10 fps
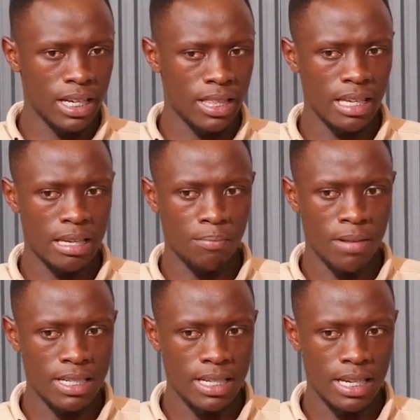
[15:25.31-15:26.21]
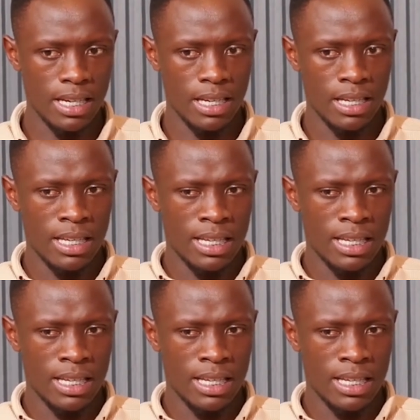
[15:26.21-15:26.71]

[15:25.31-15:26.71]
I think Monday,